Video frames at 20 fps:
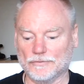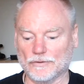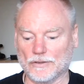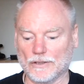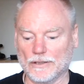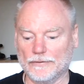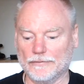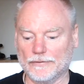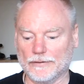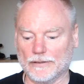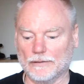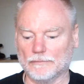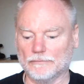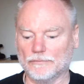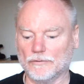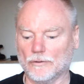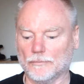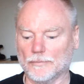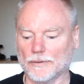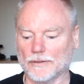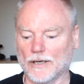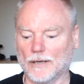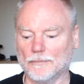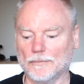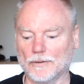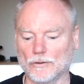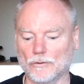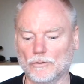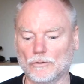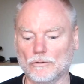for clearing it up for me. I'm
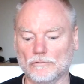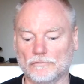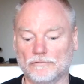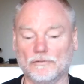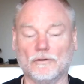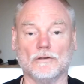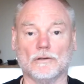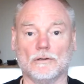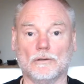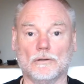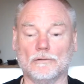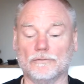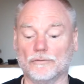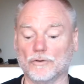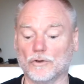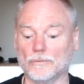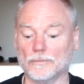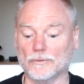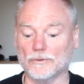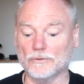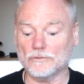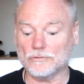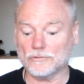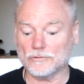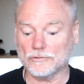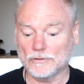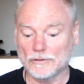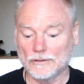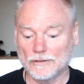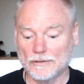a loyal follower of your books,
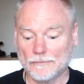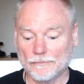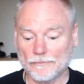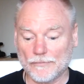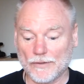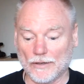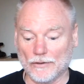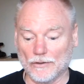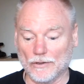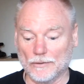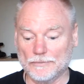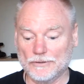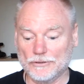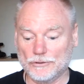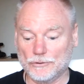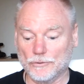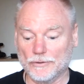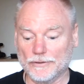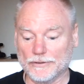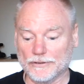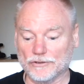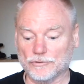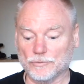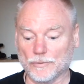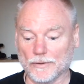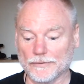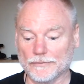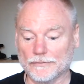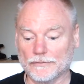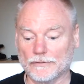and I'm enjoying this
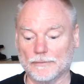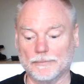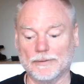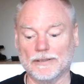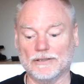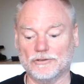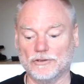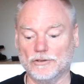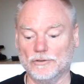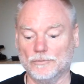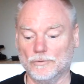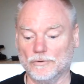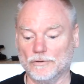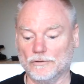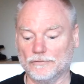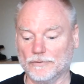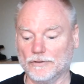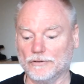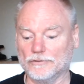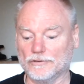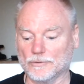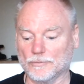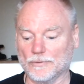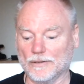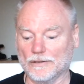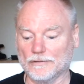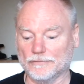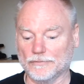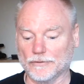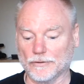one, about 2/3 of the
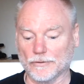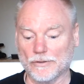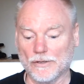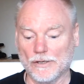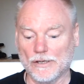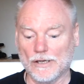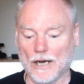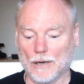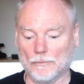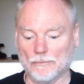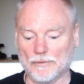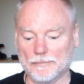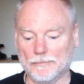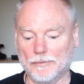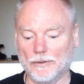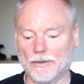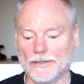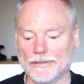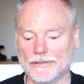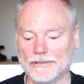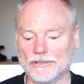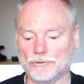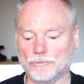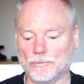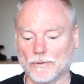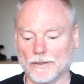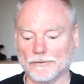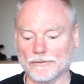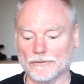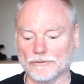way through. And we're buying each
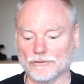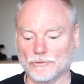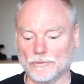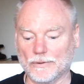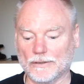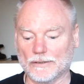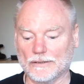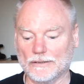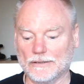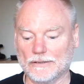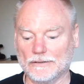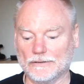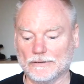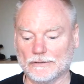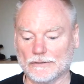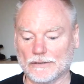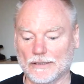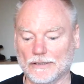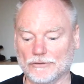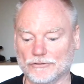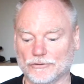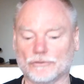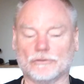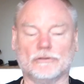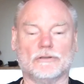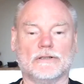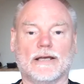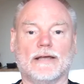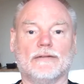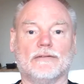one as quickly as you
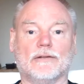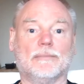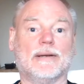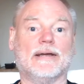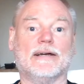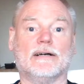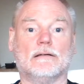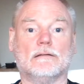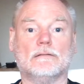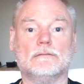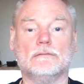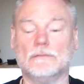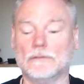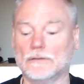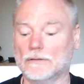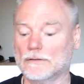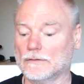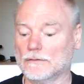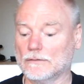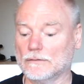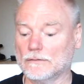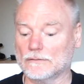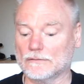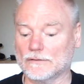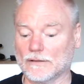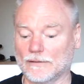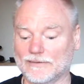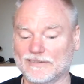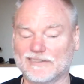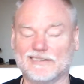can get them out.
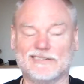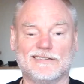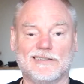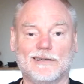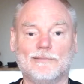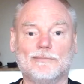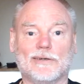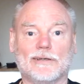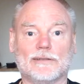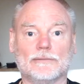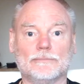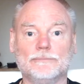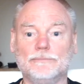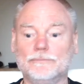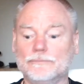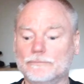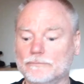So this is someone